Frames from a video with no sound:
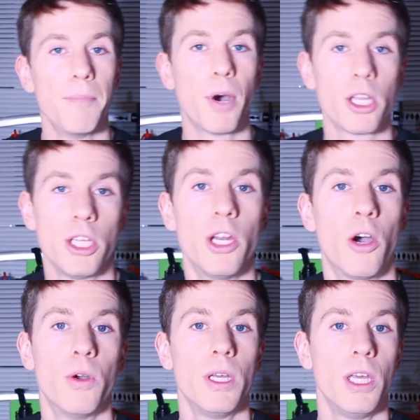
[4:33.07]
But
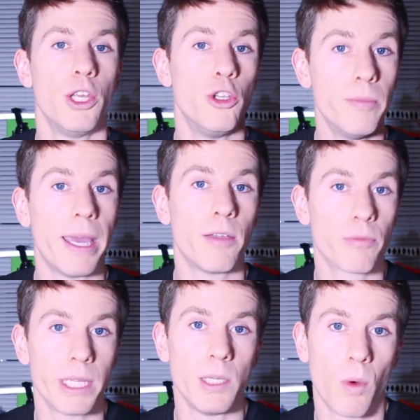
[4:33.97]
you may
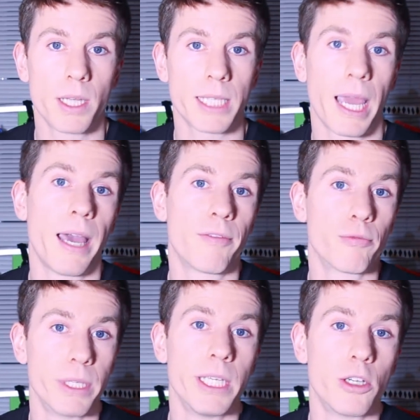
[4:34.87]
really want to have
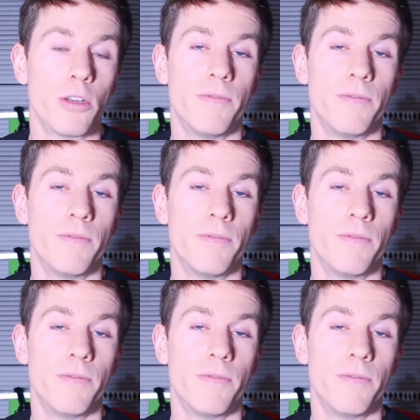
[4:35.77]
really good